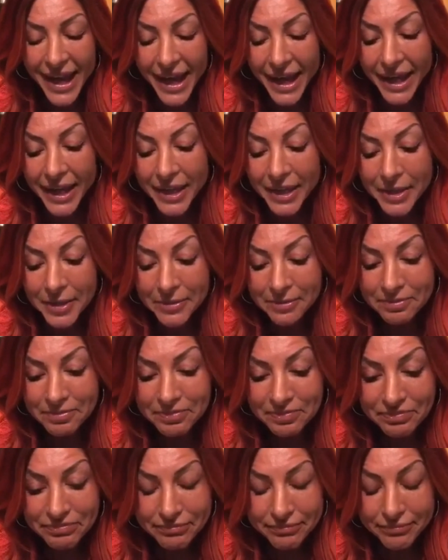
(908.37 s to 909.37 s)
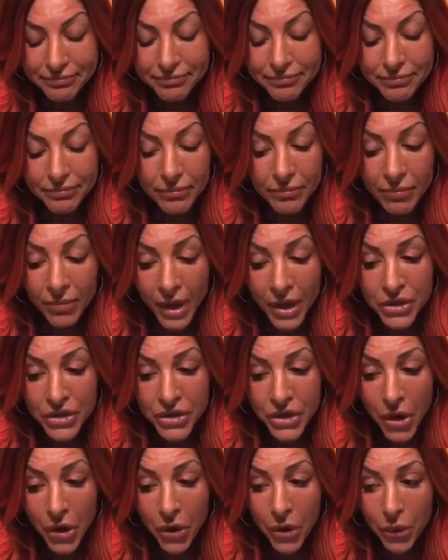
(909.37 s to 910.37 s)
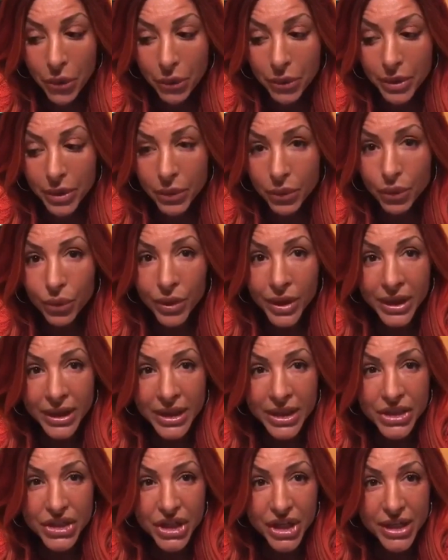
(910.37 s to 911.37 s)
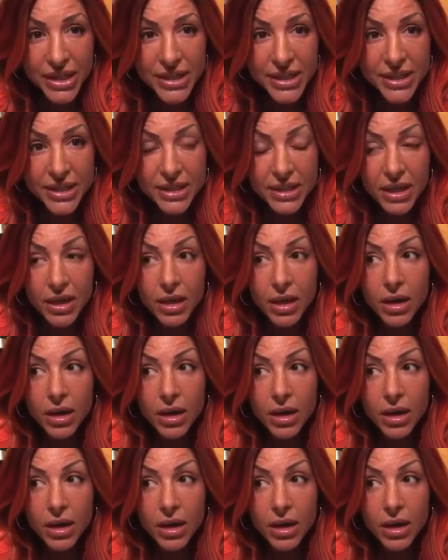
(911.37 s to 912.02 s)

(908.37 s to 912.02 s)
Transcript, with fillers: Um, so, really just,